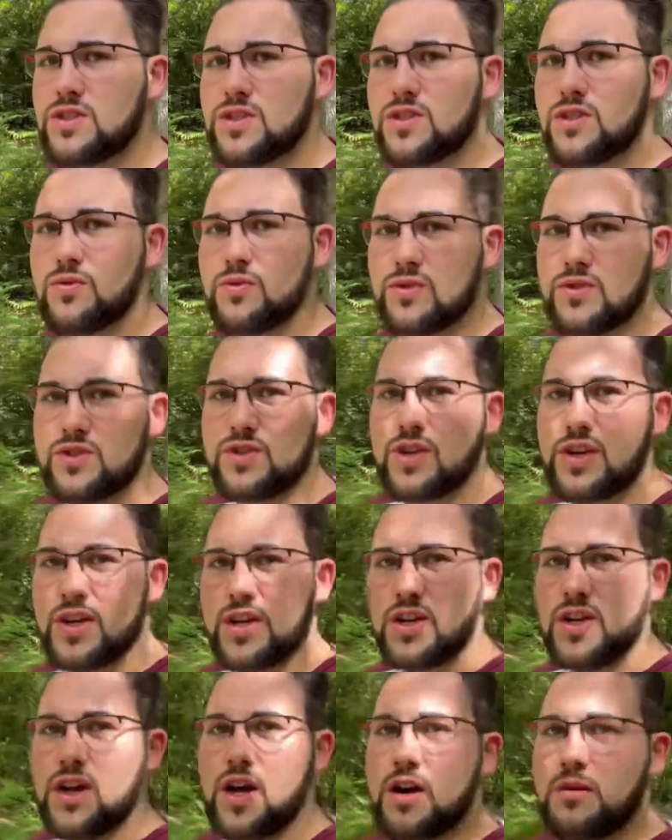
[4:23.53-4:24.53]
Once you
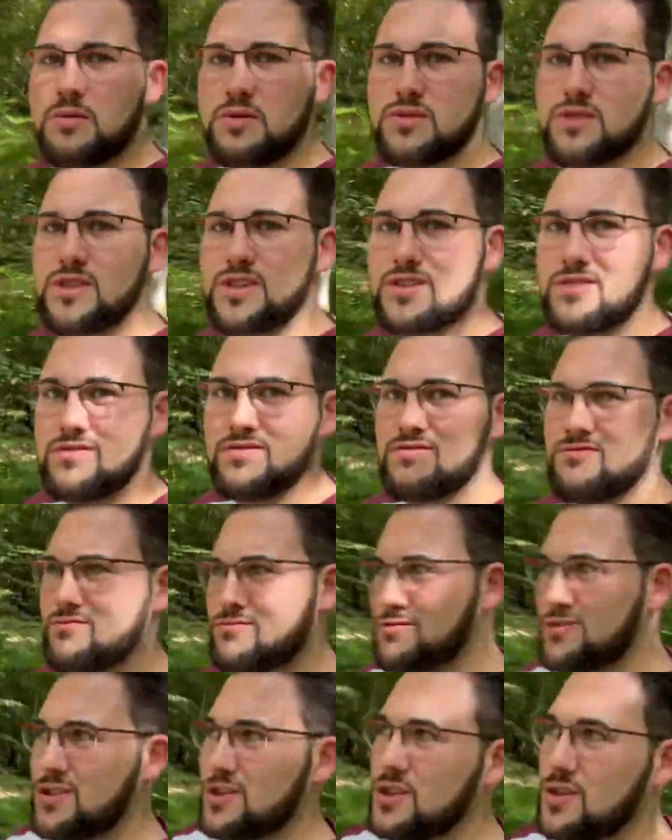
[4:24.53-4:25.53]
get a car mod done,
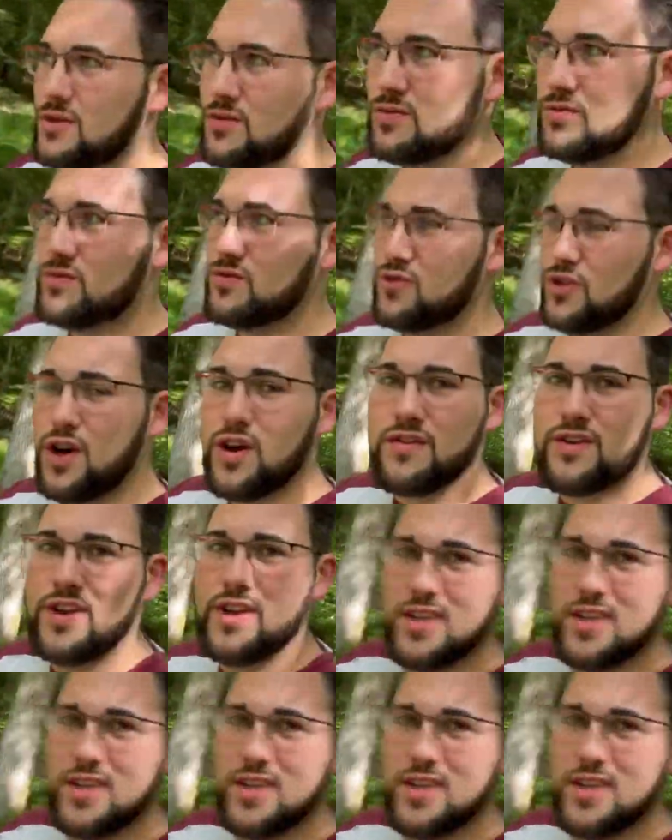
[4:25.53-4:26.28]
you drive it